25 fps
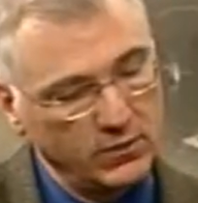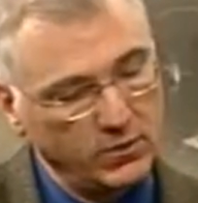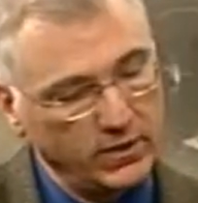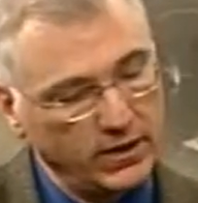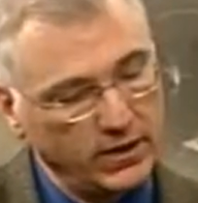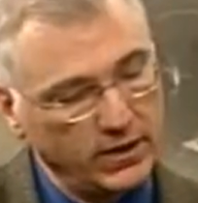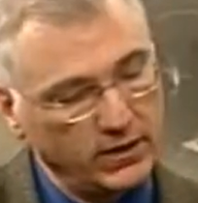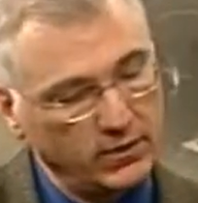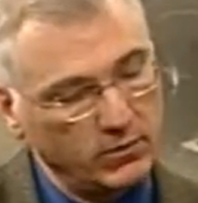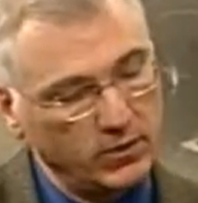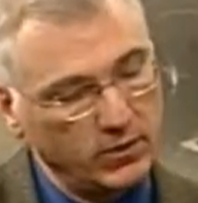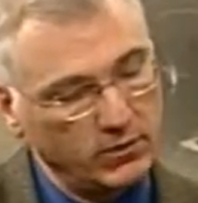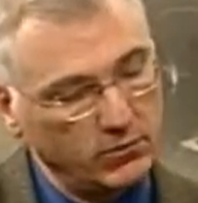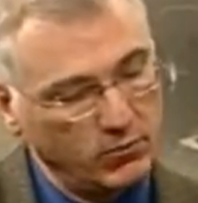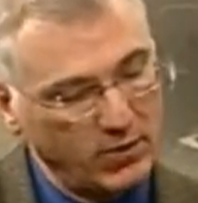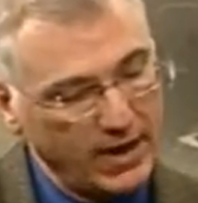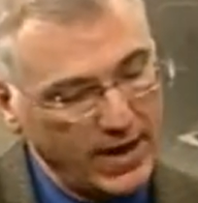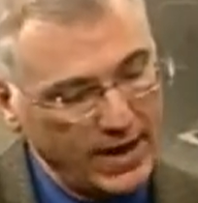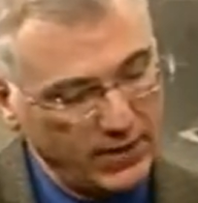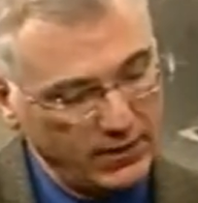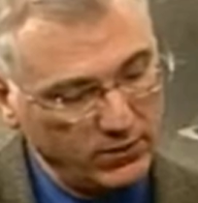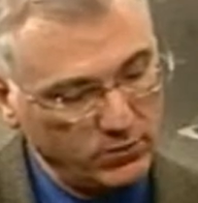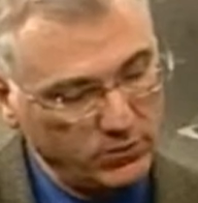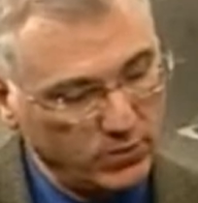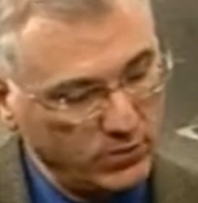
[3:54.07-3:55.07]
We
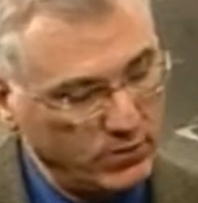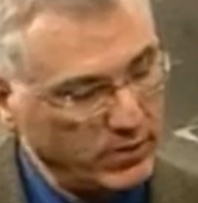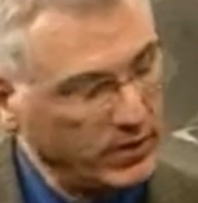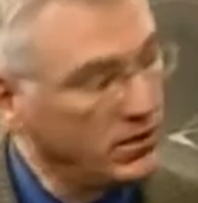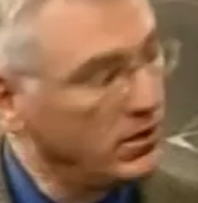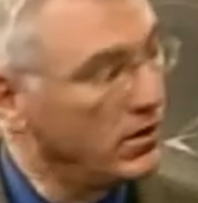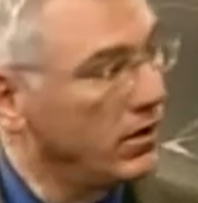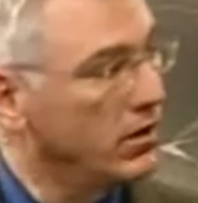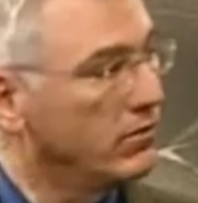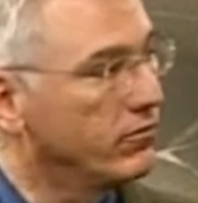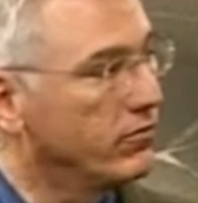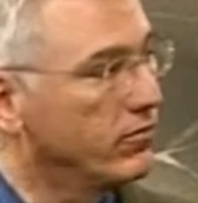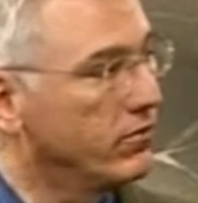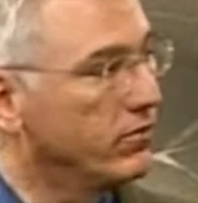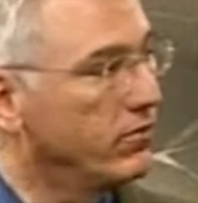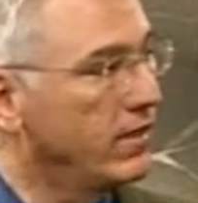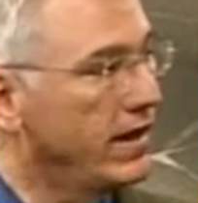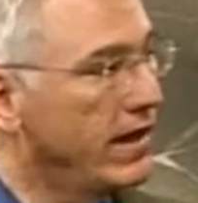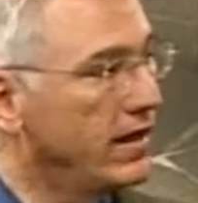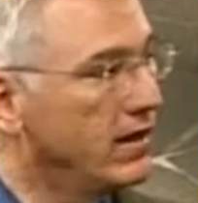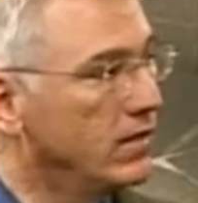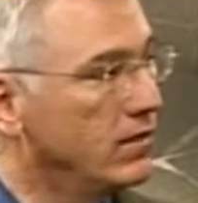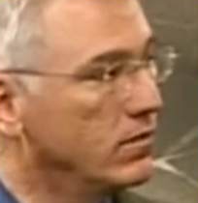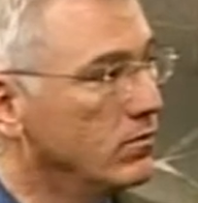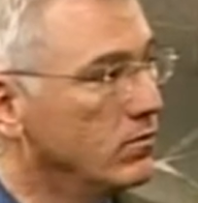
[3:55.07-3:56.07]
write what we call
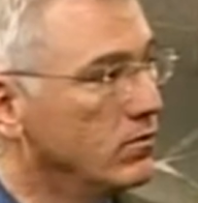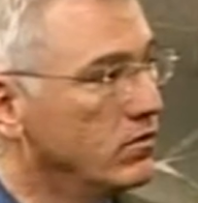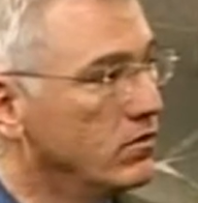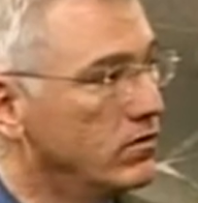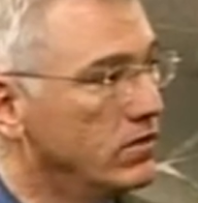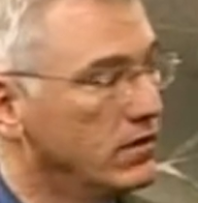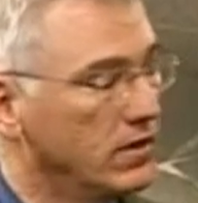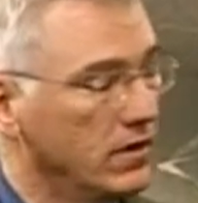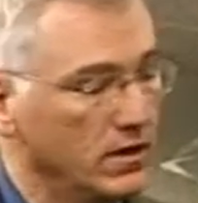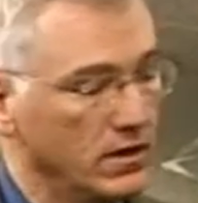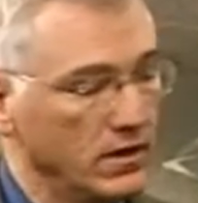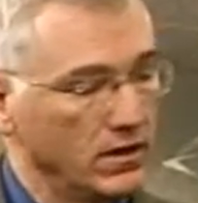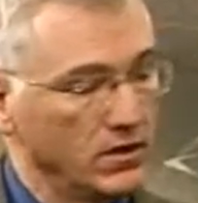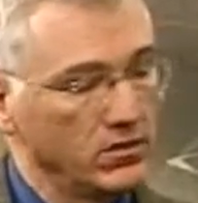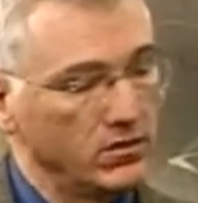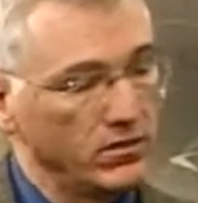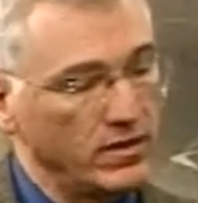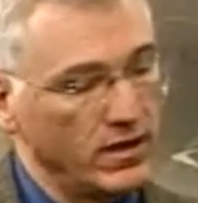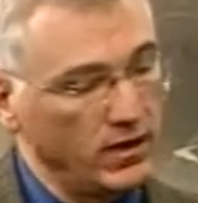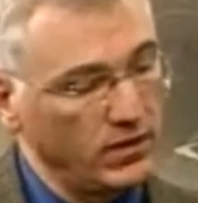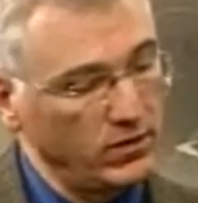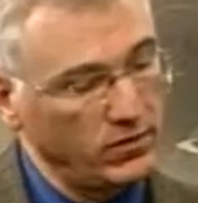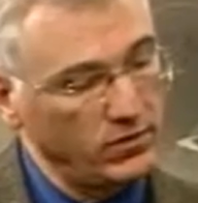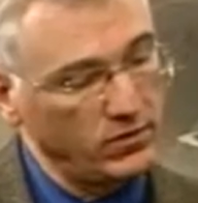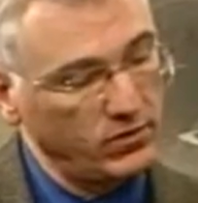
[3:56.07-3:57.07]
verbatims,
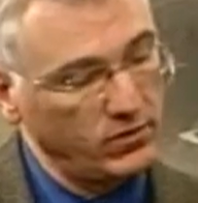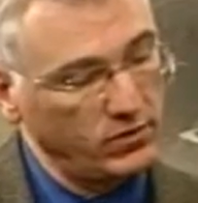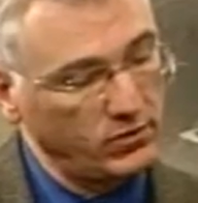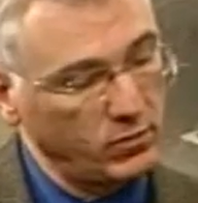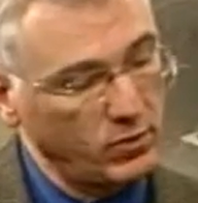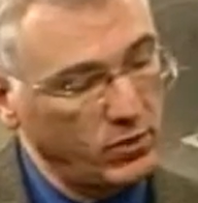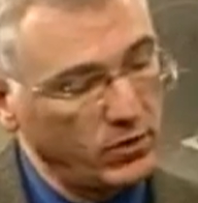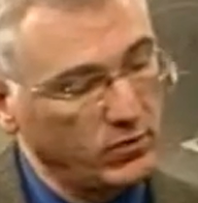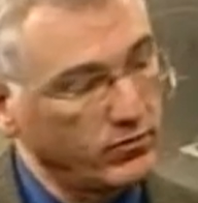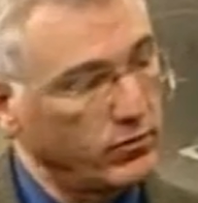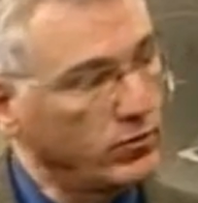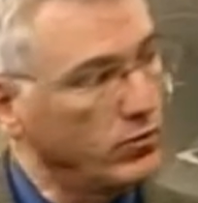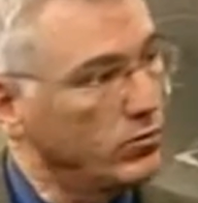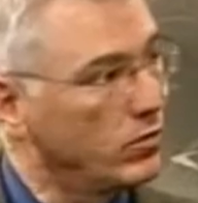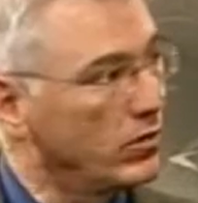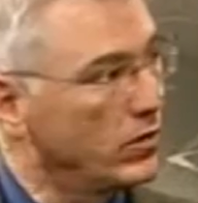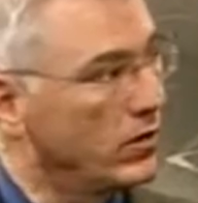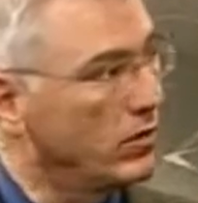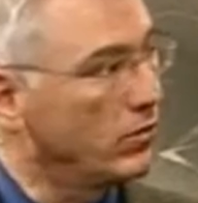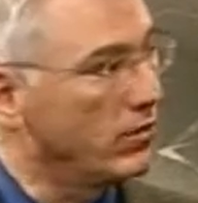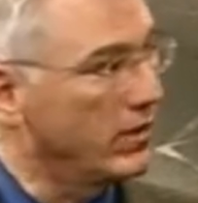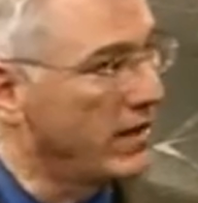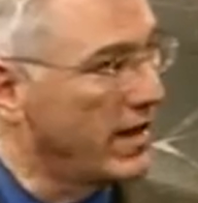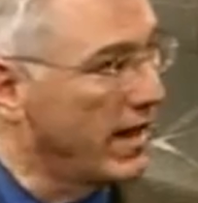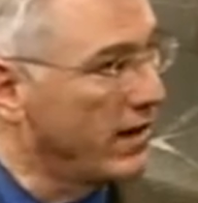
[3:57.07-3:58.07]
saying this is word for
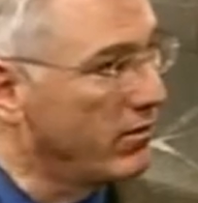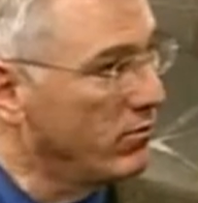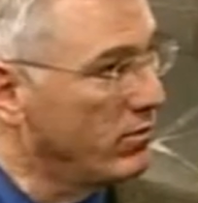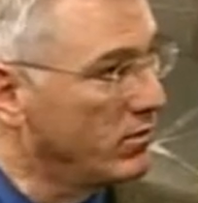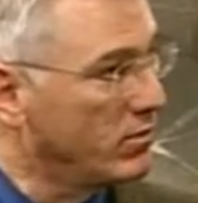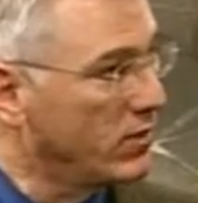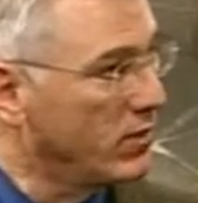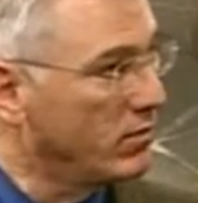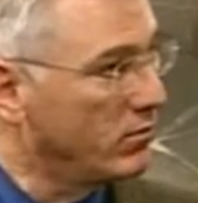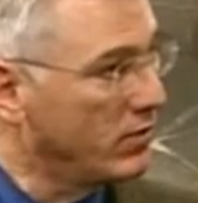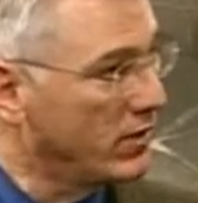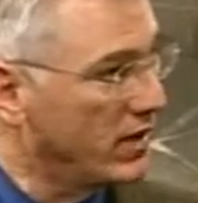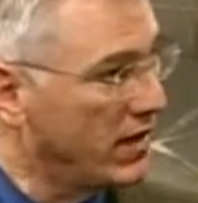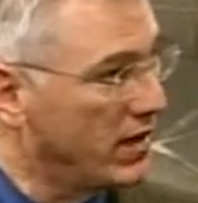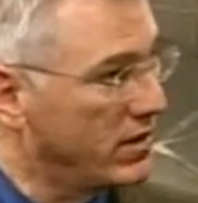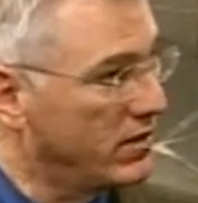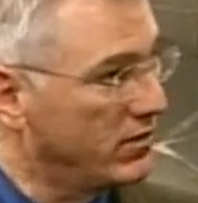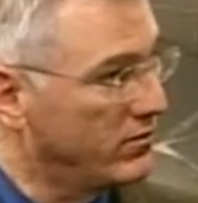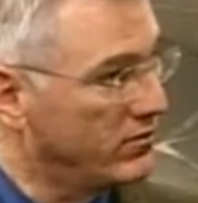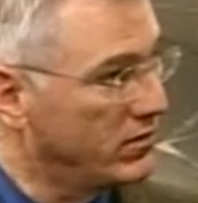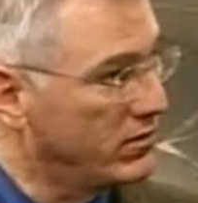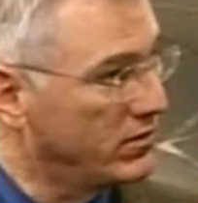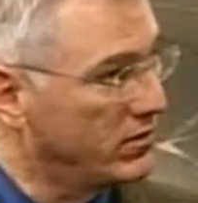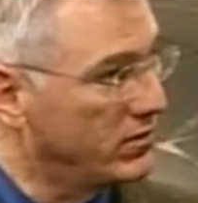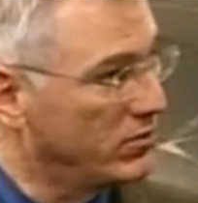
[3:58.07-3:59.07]
word what I remember how
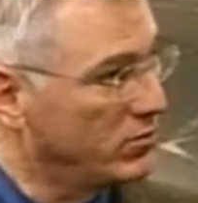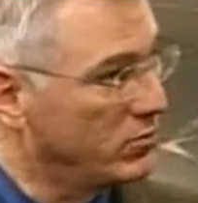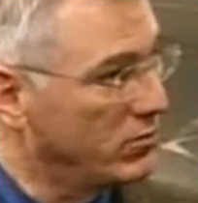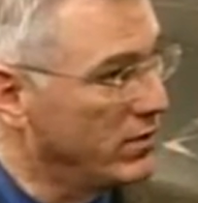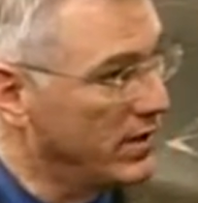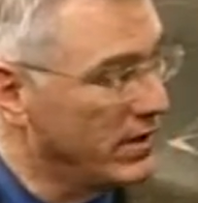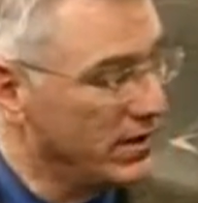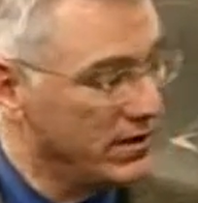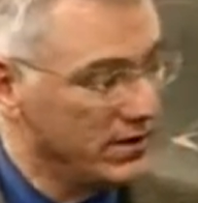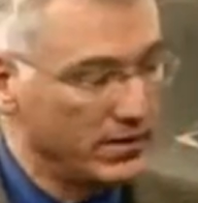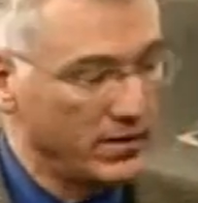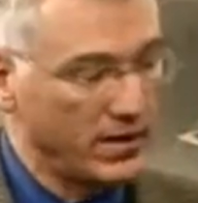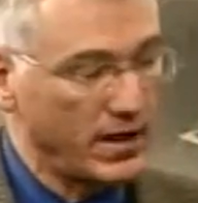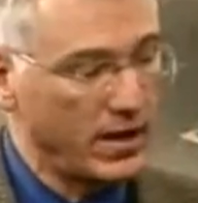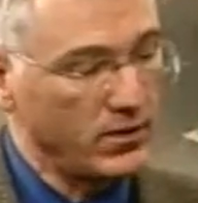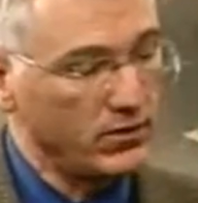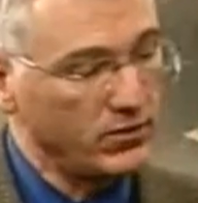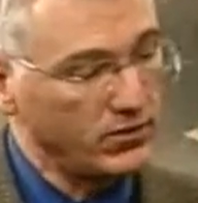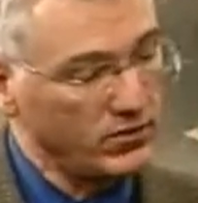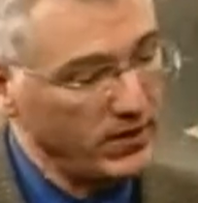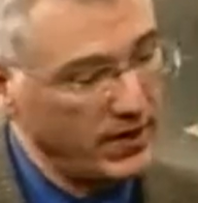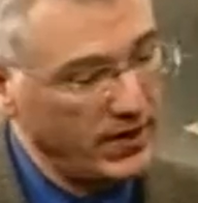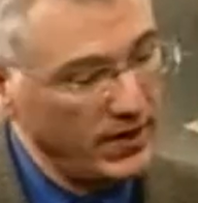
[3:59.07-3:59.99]
the visit went, and I'll